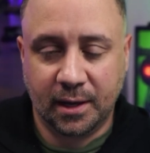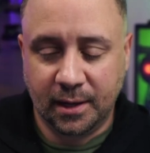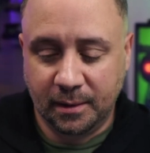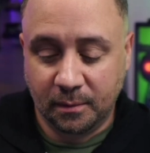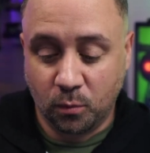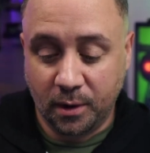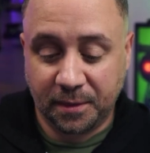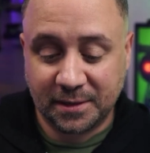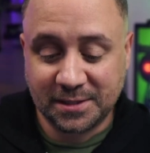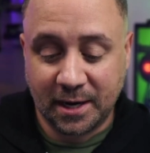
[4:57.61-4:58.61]
One of the
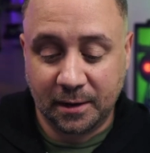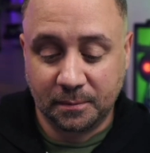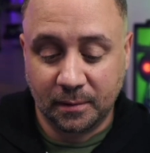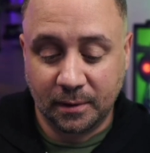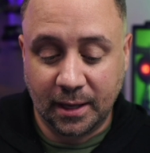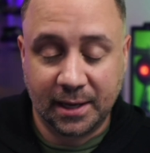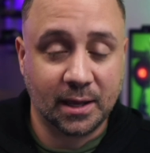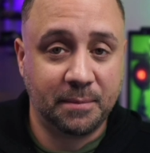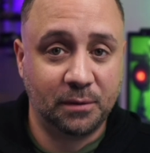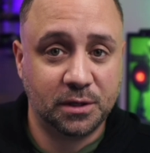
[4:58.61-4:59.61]
things that I like
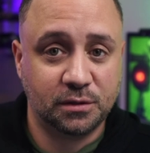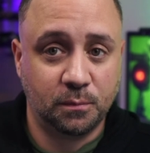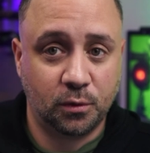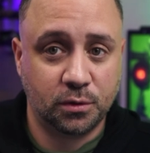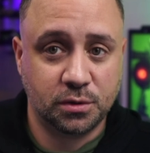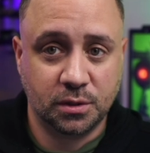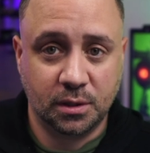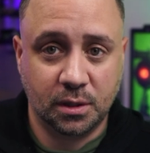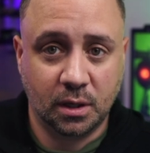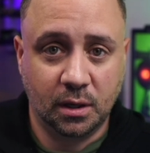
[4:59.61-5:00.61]
about this
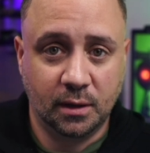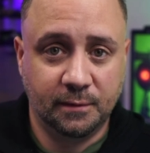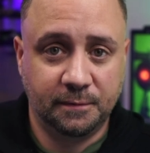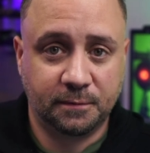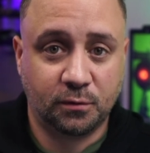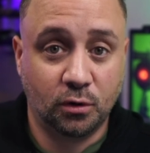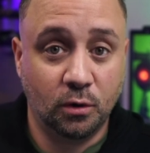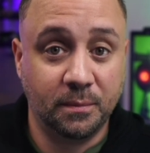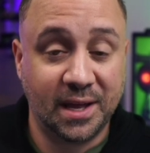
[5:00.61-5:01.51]
version of Chrome,